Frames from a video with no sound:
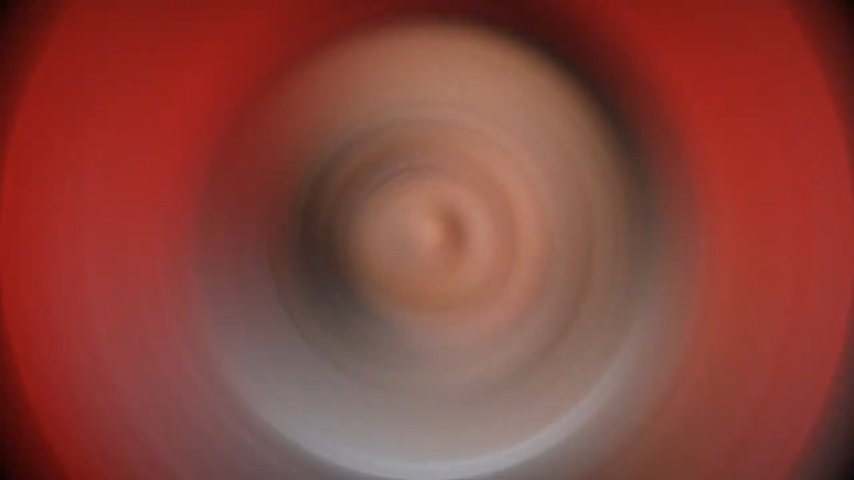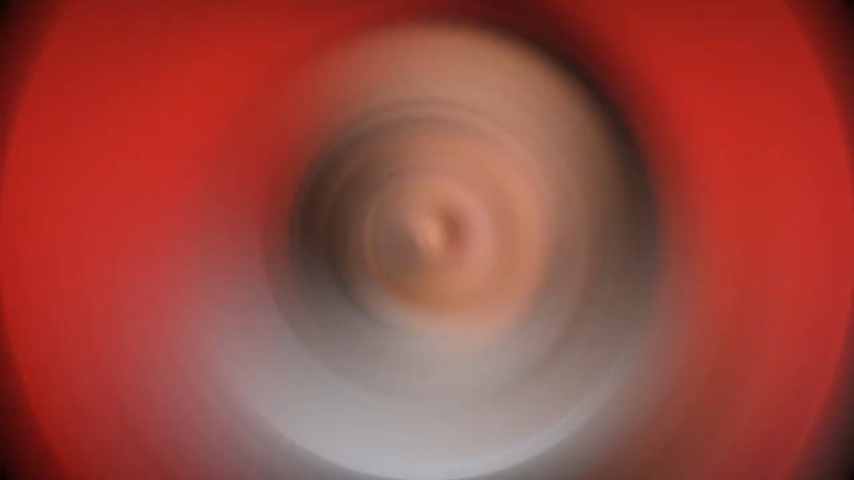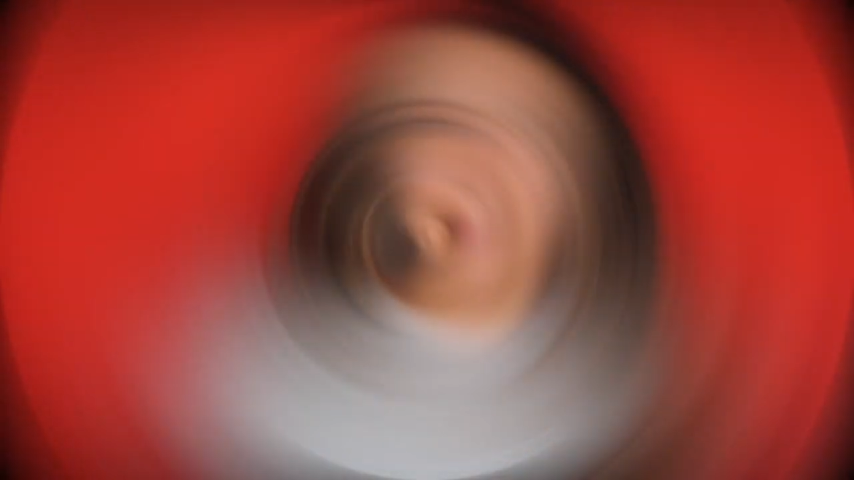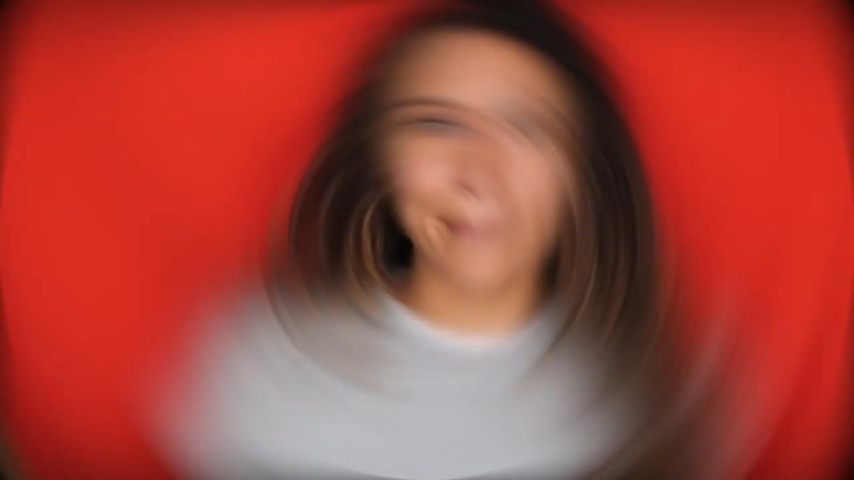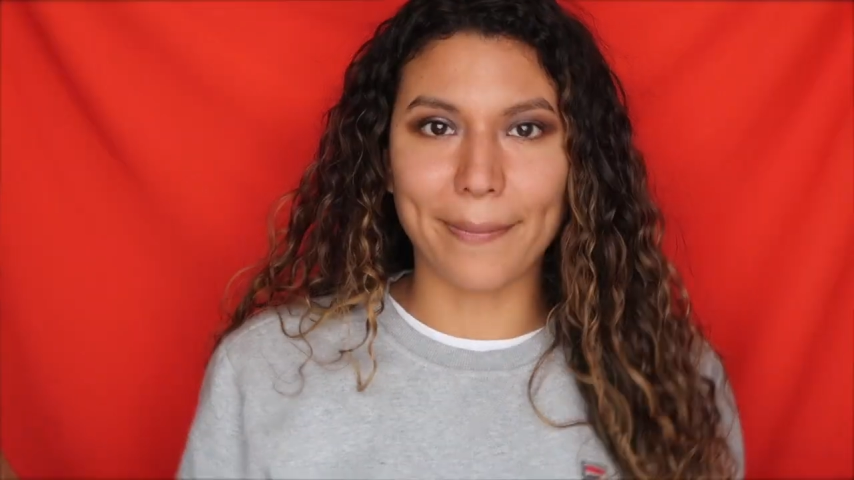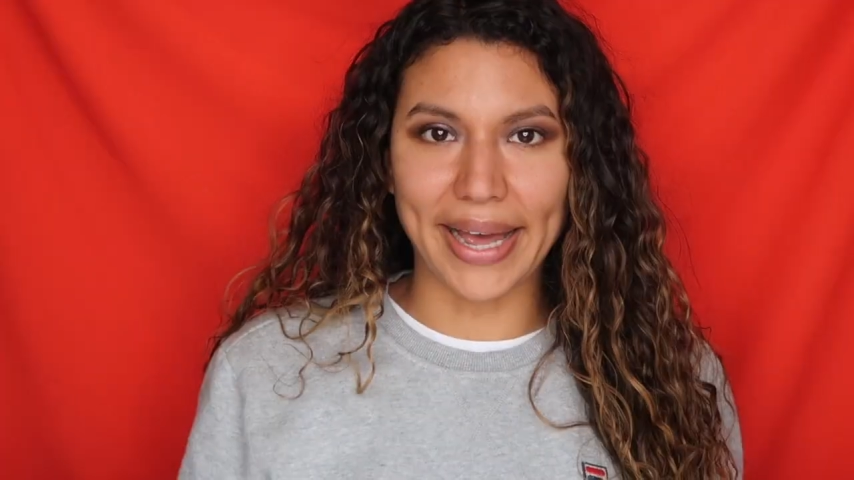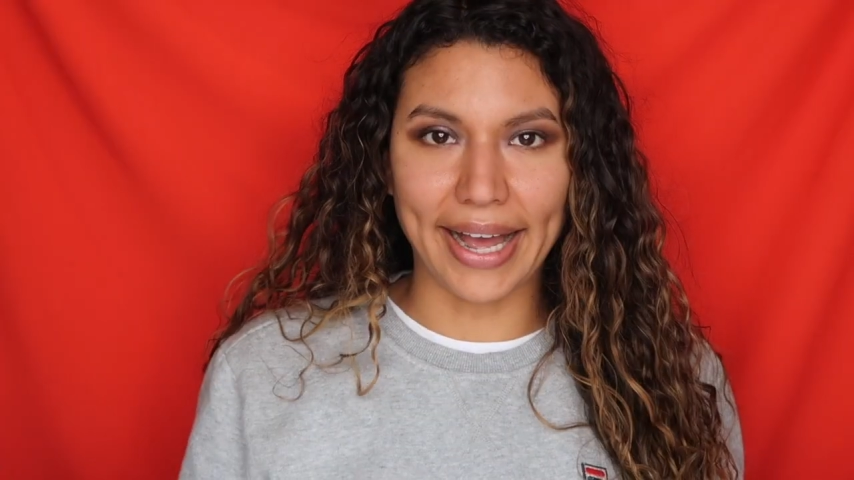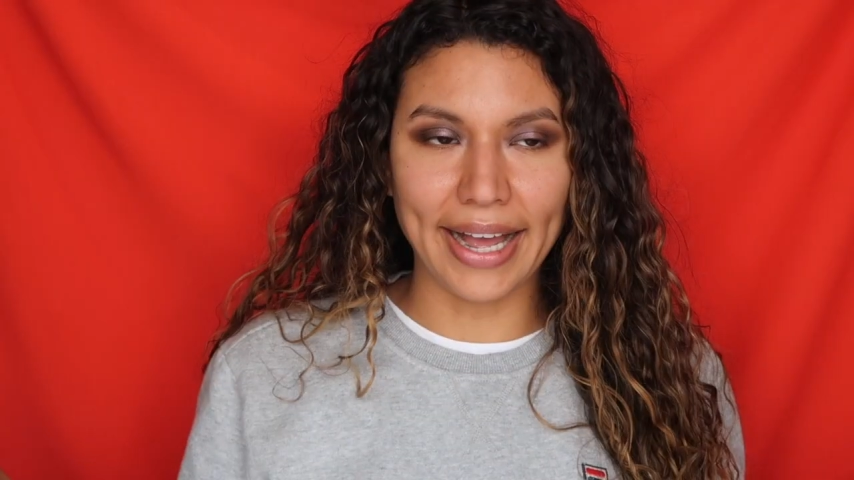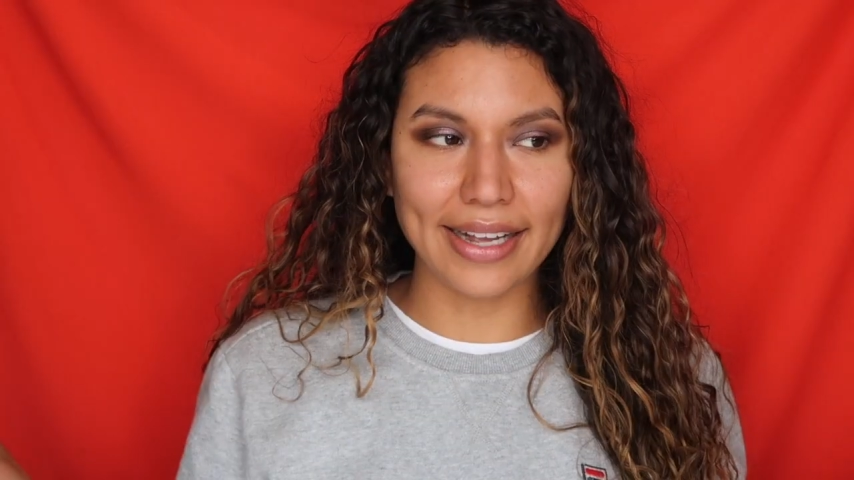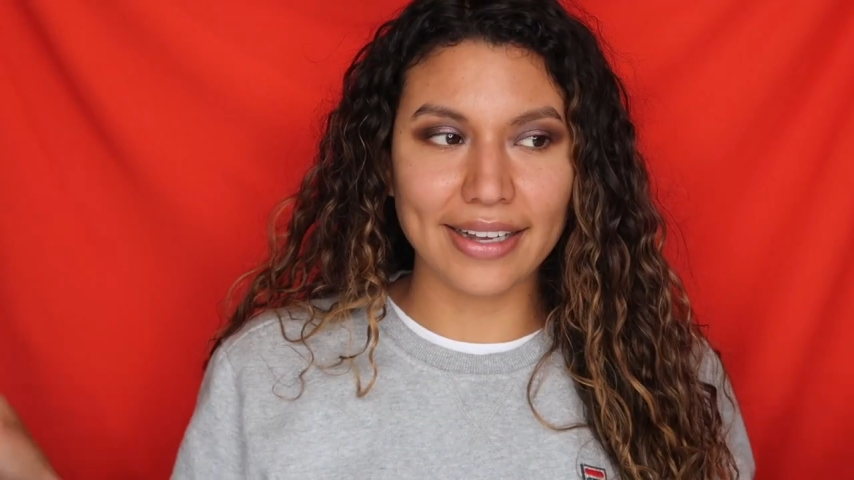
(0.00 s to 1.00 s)
I am
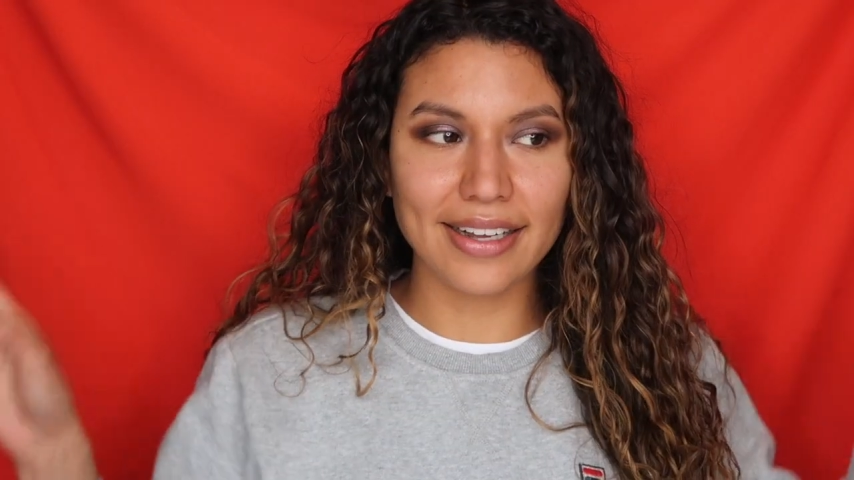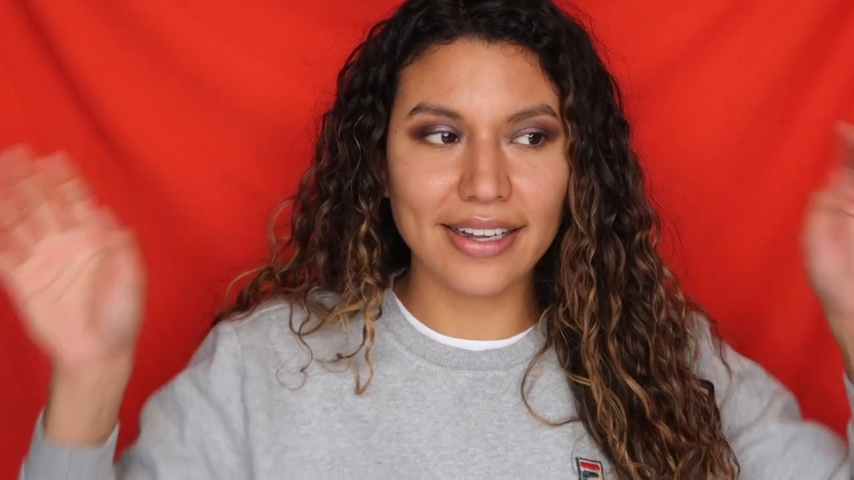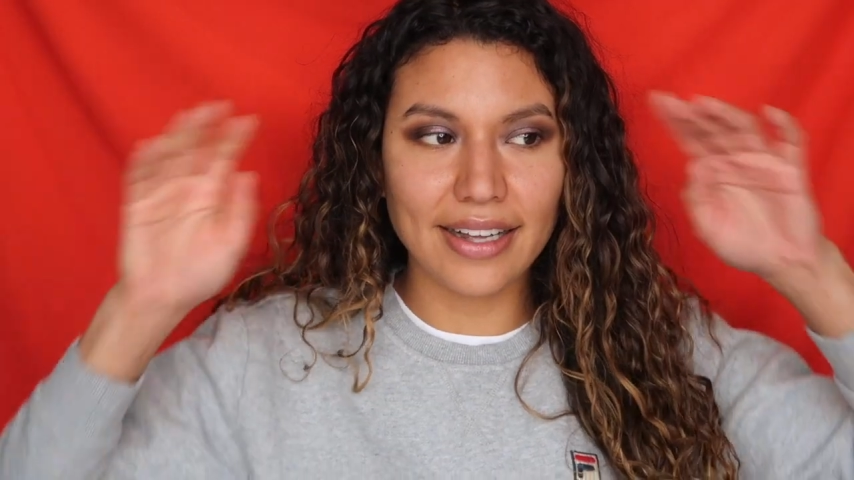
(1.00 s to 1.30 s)
back,